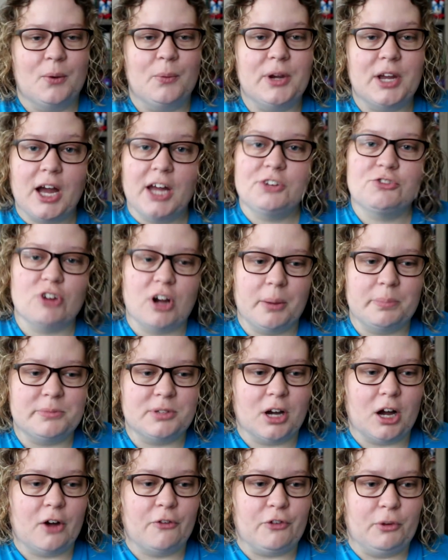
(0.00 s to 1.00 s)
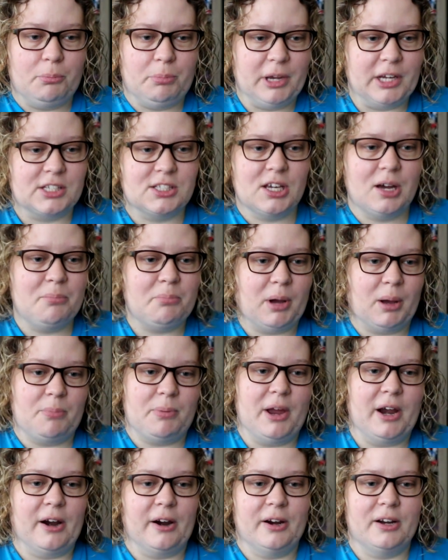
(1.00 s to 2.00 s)
We got dropped off and picked up by
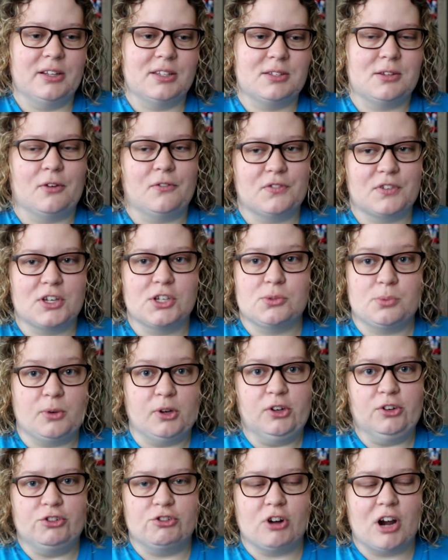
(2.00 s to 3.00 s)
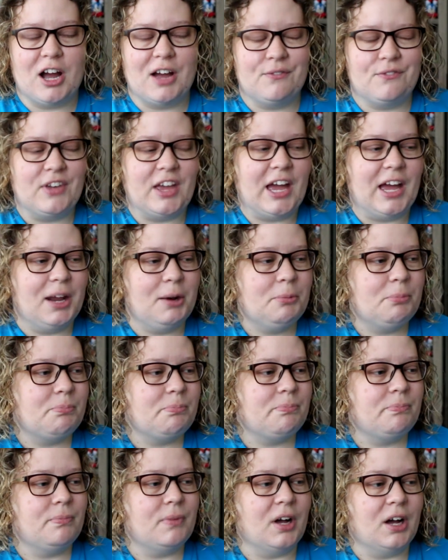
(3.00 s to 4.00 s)
parents because we couldn't drive yet.
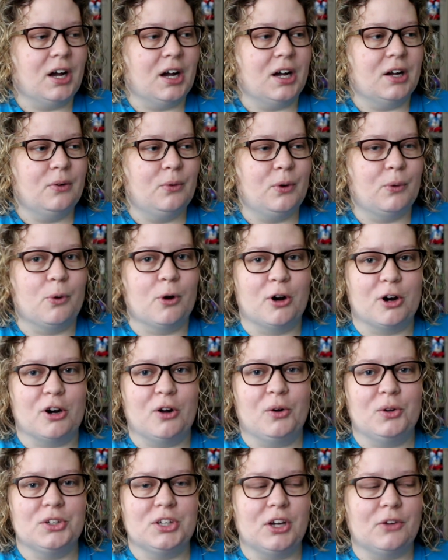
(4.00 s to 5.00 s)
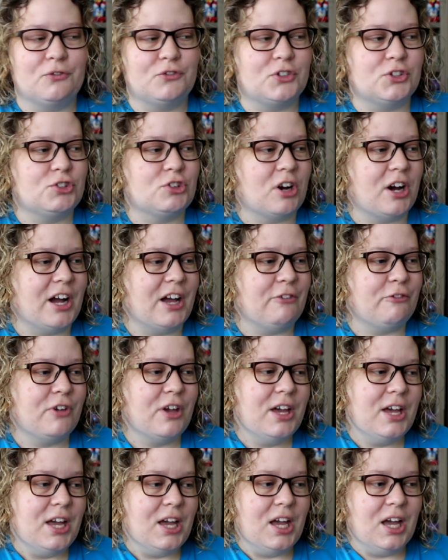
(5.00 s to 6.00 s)
We weren't old enough to drive.
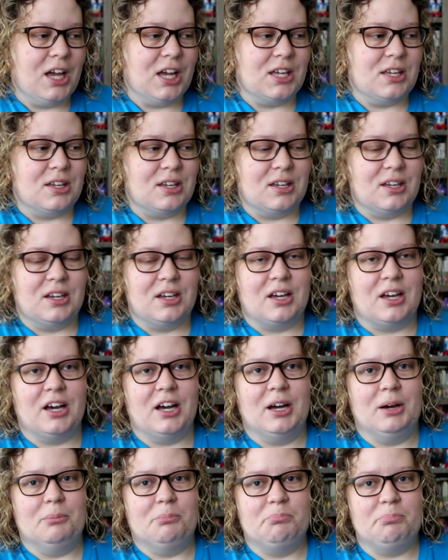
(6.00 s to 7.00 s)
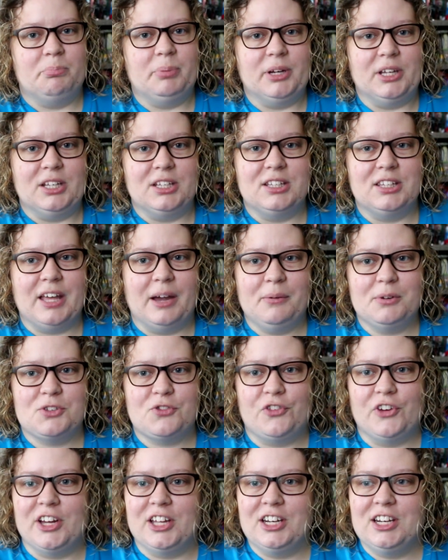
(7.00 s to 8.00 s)
But that was
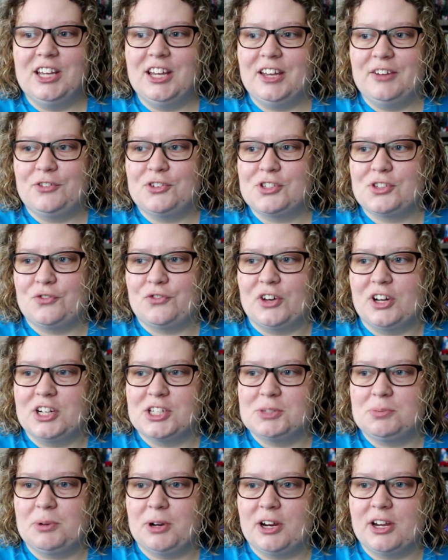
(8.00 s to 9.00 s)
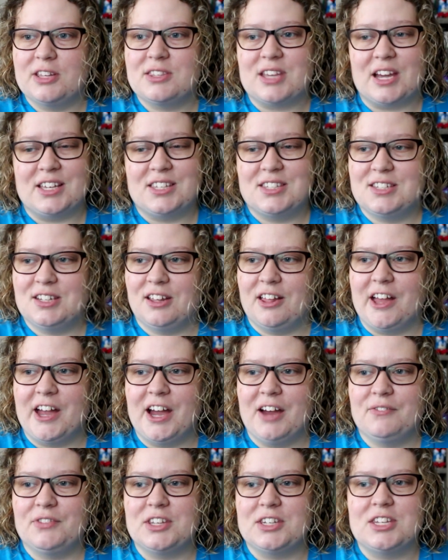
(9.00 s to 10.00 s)
fun. It's a fun experience. I still
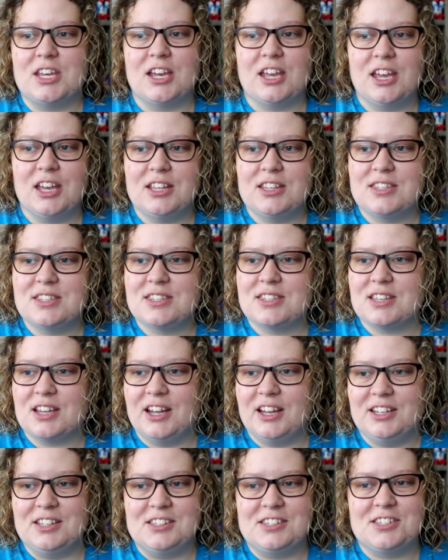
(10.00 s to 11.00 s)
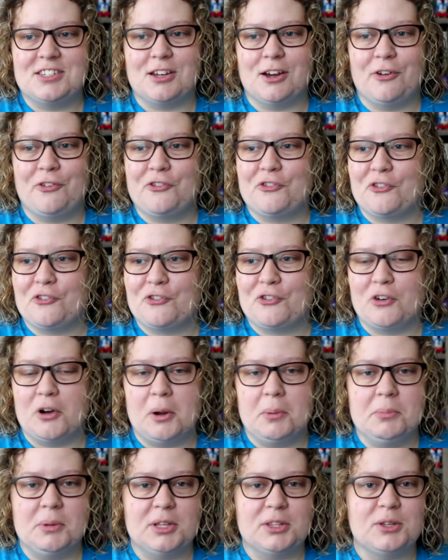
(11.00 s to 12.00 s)
have the tickets and stuff
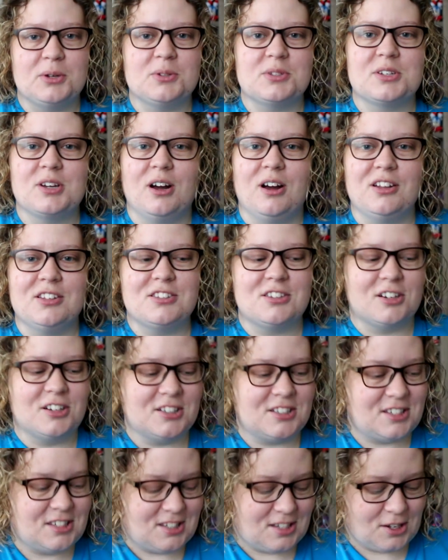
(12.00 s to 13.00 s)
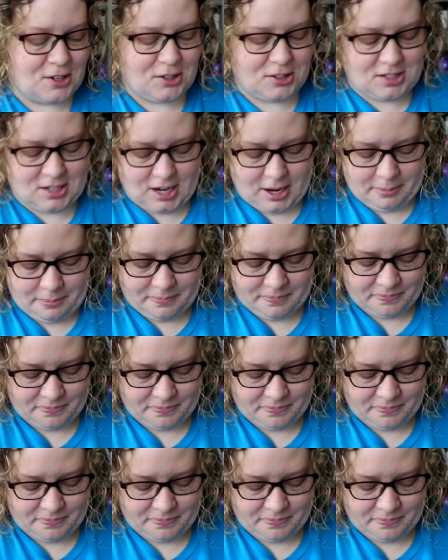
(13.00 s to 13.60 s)
from those concerts. Good time.